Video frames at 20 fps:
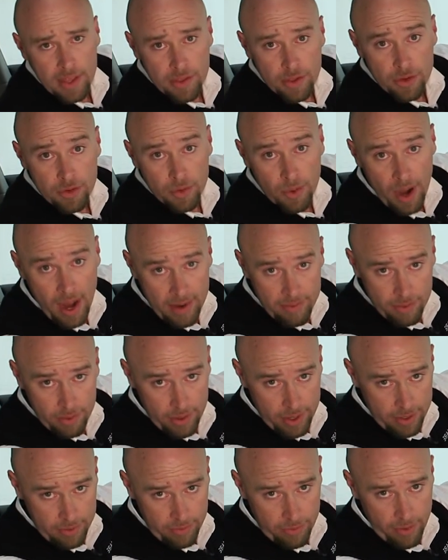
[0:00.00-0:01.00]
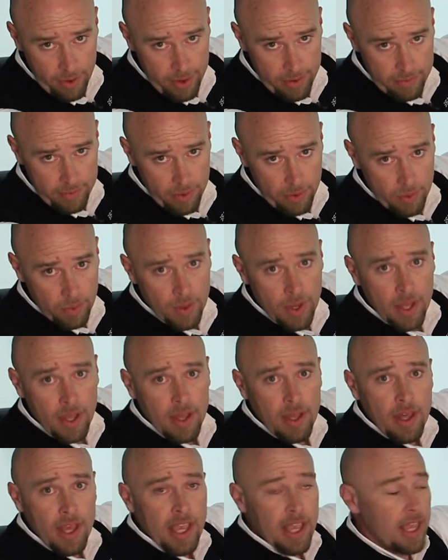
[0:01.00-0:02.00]
and the driver in front of you.
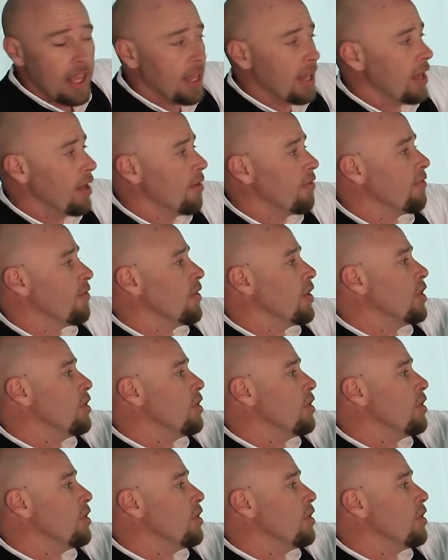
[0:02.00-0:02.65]
If